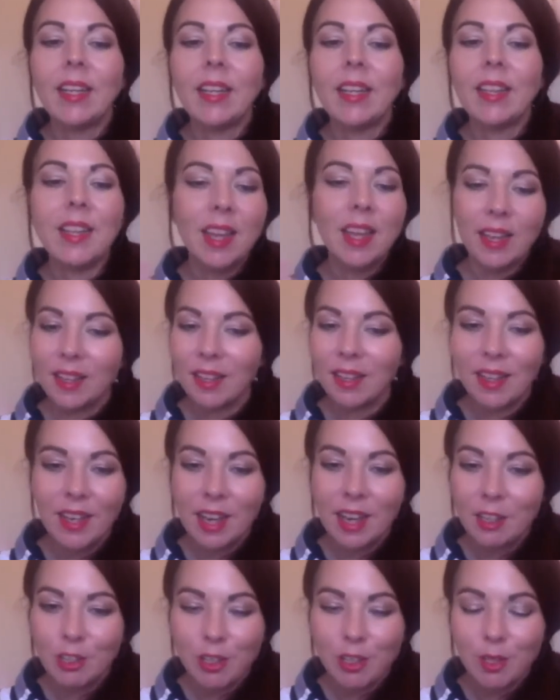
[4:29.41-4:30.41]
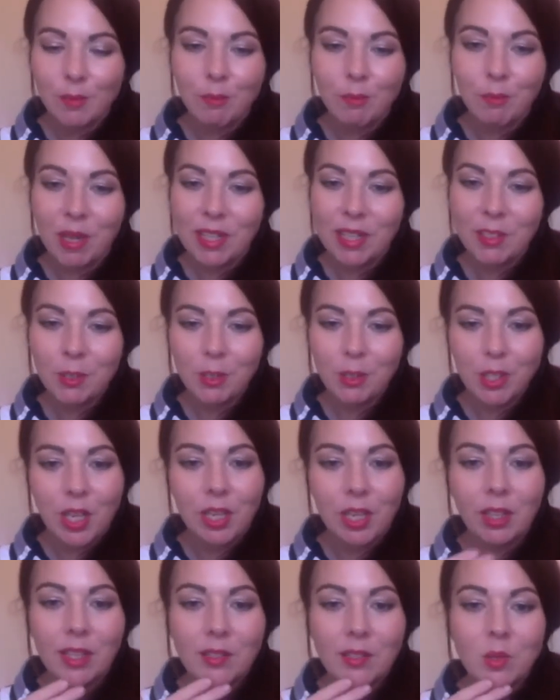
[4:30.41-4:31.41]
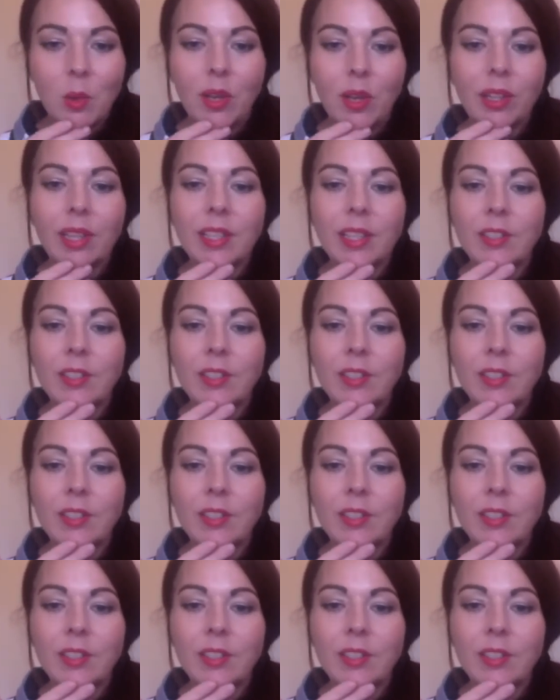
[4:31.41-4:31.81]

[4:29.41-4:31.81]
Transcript: then it actually makes their skin less oily.